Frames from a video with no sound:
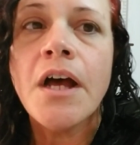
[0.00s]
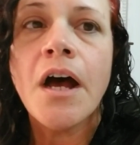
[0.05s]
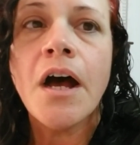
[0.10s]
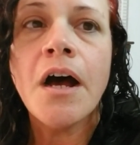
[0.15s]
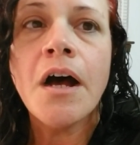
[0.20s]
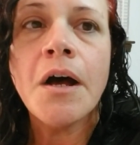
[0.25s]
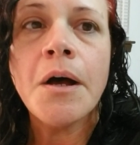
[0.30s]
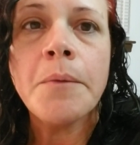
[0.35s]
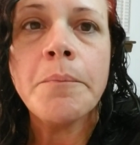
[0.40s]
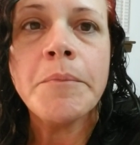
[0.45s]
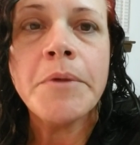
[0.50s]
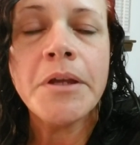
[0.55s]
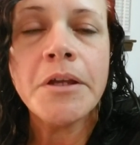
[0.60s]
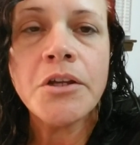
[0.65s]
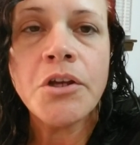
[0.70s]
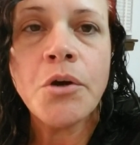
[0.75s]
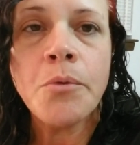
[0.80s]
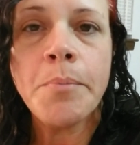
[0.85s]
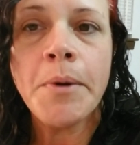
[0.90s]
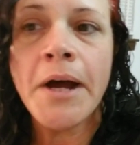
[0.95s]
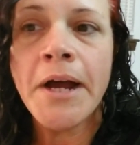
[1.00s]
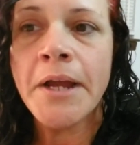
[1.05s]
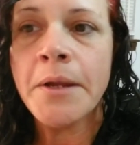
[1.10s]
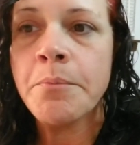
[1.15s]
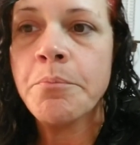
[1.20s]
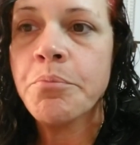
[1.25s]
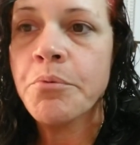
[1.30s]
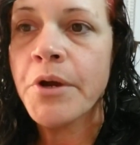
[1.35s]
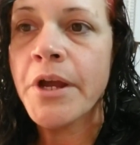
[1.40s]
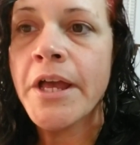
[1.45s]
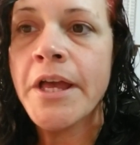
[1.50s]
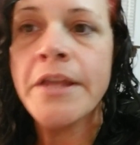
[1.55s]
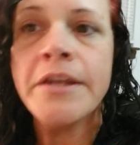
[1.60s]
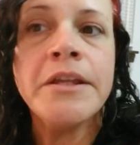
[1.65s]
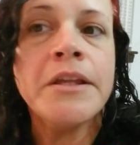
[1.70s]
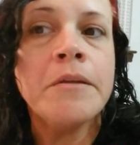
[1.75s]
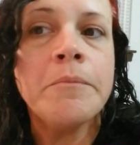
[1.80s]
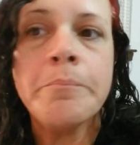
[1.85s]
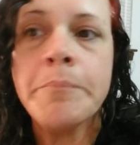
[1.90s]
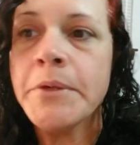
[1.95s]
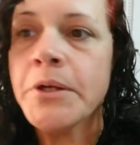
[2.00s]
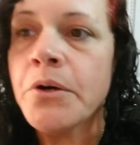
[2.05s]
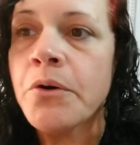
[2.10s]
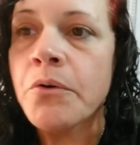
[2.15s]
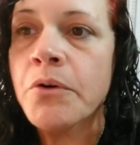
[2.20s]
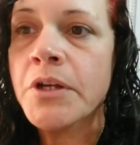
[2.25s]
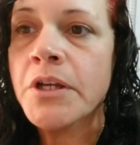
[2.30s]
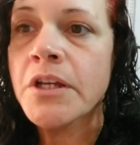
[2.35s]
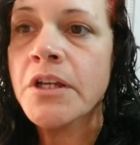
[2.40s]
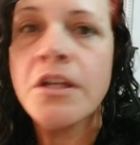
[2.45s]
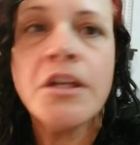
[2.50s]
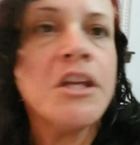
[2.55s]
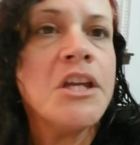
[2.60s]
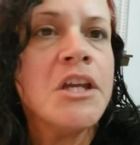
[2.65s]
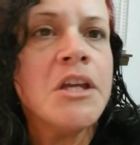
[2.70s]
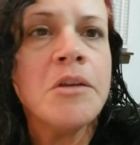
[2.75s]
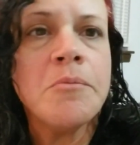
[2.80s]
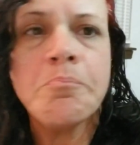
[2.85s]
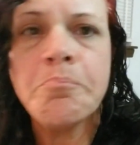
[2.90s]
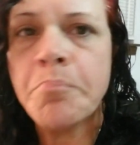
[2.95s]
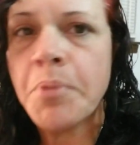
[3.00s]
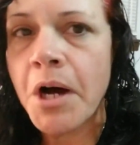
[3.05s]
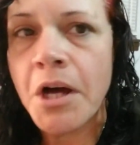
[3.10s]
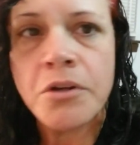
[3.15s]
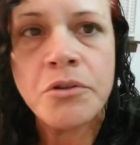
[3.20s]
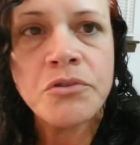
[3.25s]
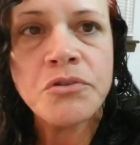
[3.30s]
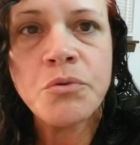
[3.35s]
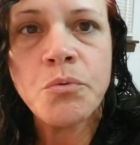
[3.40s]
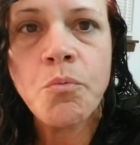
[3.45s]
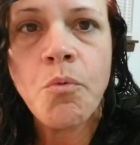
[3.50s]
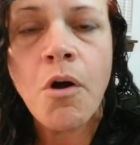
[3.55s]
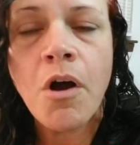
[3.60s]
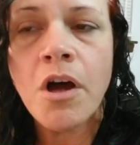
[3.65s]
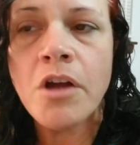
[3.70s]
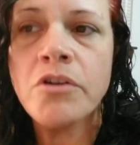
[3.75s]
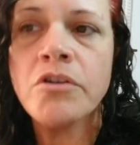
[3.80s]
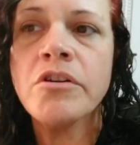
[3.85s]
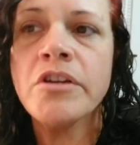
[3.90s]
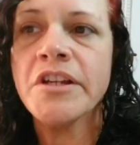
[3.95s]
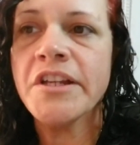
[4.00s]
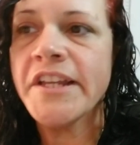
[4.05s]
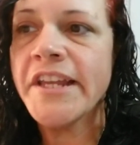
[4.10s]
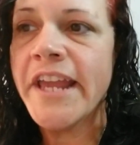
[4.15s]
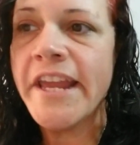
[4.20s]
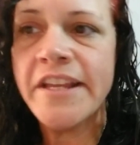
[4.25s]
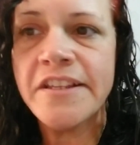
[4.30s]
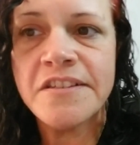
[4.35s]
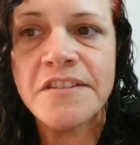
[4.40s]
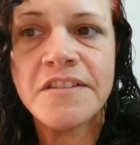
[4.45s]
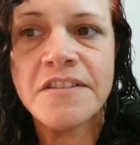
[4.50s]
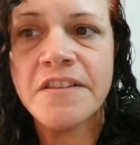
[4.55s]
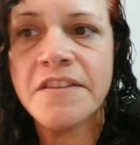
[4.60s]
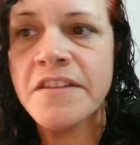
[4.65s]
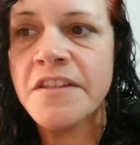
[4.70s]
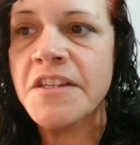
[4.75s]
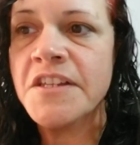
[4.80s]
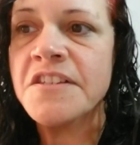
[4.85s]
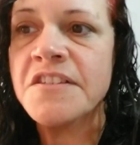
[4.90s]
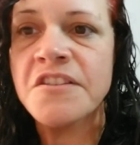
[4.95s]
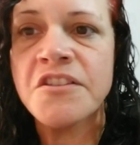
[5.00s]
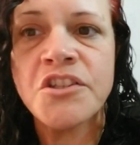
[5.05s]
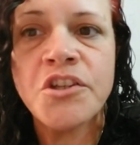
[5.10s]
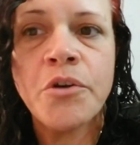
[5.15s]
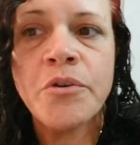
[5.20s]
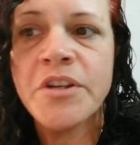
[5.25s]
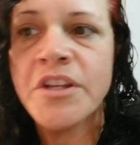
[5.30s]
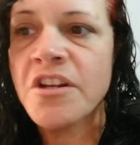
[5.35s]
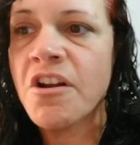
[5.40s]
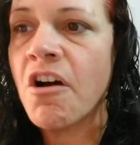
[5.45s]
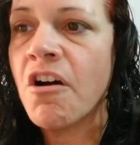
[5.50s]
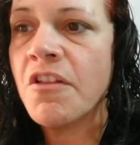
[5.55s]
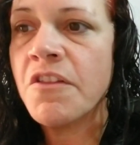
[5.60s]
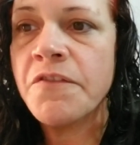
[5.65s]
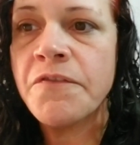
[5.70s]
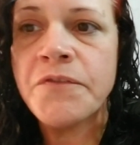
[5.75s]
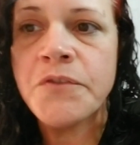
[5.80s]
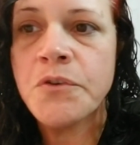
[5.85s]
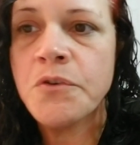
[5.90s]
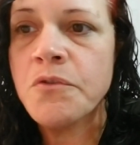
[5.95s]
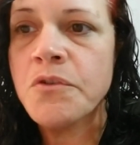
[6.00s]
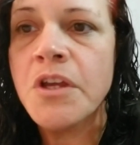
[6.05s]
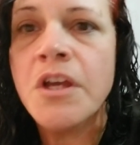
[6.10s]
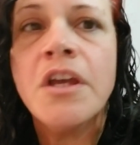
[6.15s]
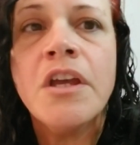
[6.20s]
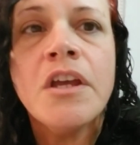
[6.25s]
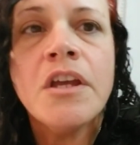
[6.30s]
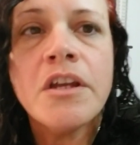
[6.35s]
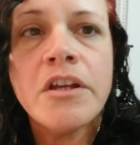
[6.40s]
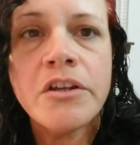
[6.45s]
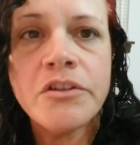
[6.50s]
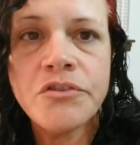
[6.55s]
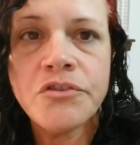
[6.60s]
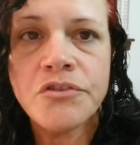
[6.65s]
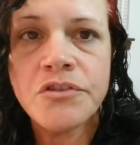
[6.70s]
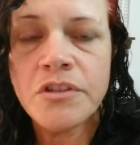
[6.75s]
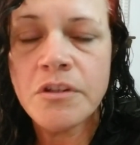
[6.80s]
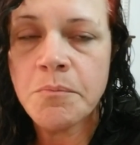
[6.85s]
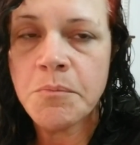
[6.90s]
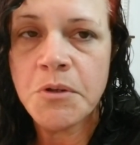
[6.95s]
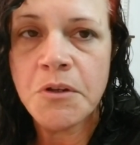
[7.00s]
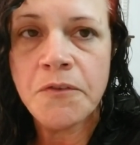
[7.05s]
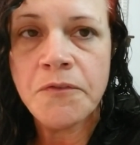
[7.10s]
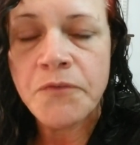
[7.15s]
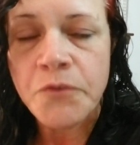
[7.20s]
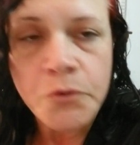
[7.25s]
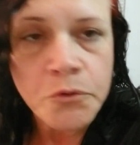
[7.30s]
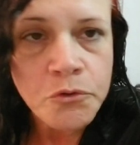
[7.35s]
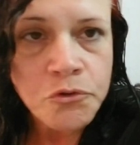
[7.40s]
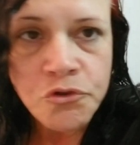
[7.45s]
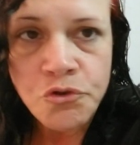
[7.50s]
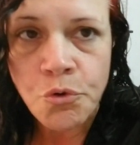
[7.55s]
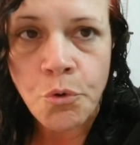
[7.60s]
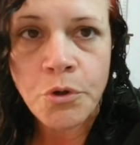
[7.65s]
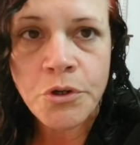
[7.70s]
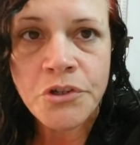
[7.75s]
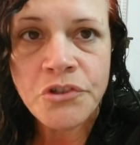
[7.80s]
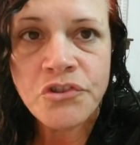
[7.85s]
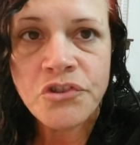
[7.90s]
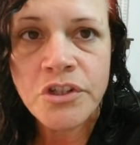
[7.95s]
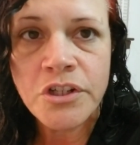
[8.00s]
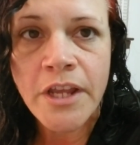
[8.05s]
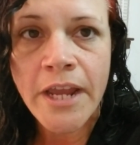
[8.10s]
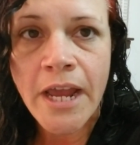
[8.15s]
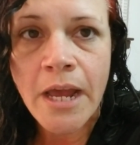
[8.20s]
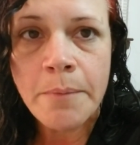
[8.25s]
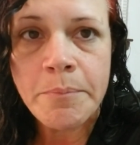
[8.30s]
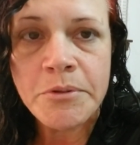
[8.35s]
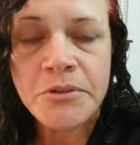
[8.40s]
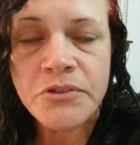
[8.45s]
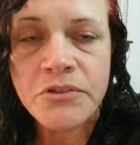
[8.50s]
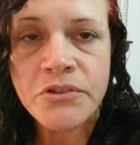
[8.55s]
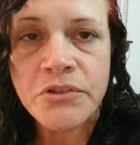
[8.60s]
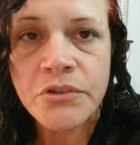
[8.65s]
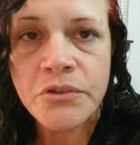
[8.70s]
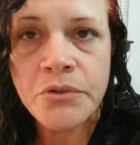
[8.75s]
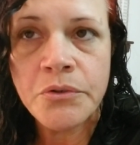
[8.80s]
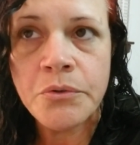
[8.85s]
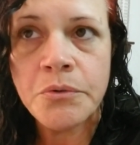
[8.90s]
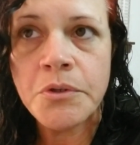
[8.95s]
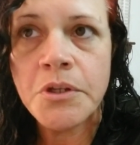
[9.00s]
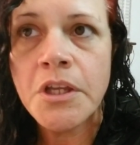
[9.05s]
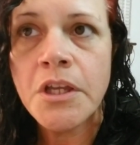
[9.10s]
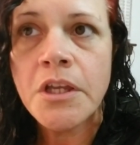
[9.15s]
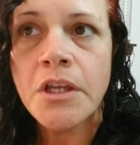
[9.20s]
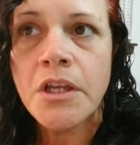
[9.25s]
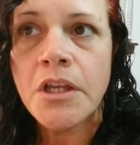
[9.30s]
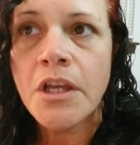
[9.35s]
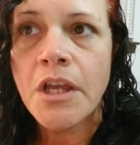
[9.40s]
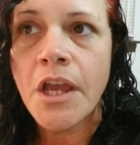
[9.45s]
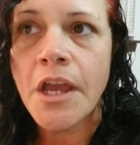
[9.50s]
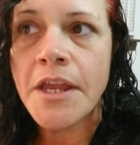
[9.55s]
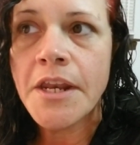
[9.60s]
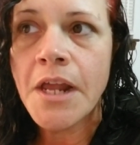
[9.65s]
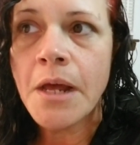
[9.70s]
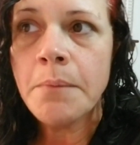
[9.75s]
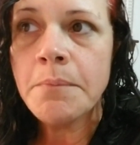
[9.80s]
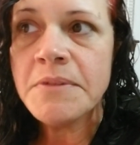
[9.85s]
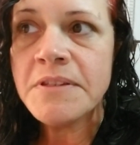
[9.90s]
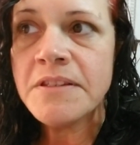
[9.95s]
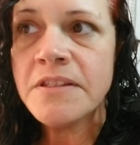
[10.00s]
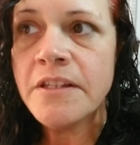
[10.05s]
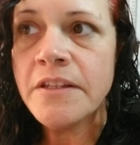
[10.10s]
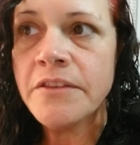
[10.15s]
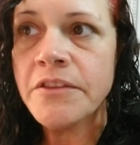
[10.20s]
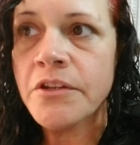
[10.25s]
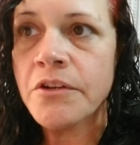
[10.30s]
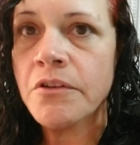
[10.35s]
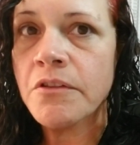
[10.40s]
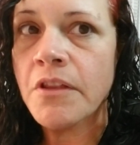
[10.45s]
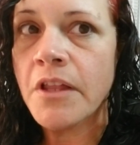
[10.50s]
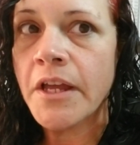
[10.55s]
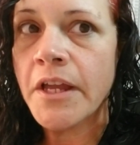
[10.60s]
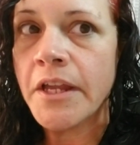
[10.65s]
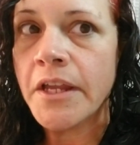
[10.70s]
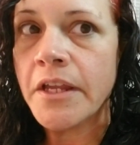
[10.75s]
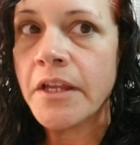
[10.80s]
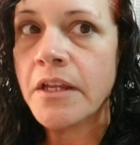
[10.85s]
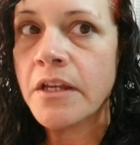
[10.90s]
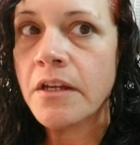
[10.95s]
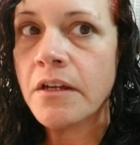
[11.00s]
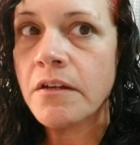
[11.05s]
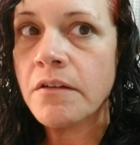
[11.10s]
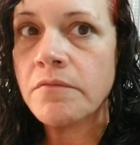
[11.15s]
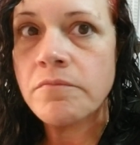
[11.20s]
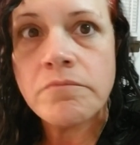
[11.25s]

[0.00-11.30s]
um, and go buy bread and milk and bottles of water and cases of this and go get all the food because there's going to be a food shortage going to happen soon. And I'm sitting there like,